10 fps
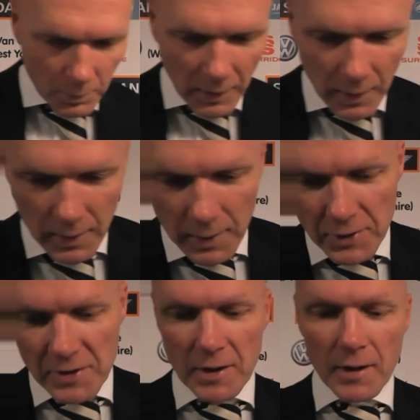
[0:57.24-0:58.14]
Well, I
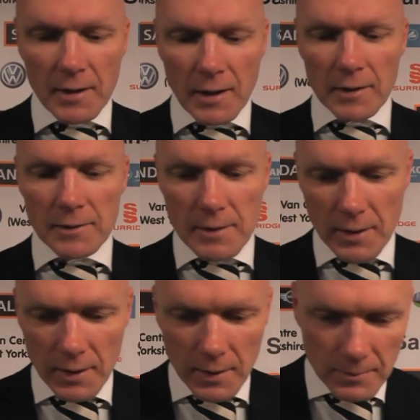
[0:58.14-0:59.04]
just think
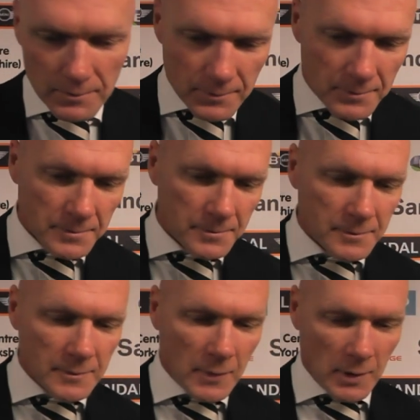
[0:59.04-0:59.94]
that
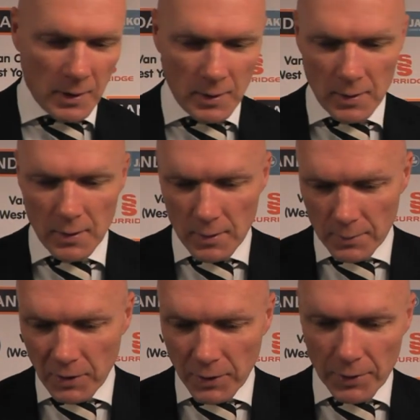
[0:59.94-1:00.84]

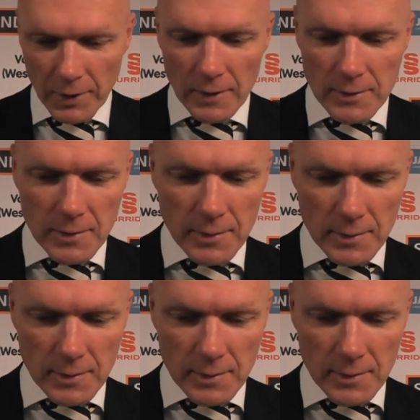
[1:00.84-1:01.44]
we know that,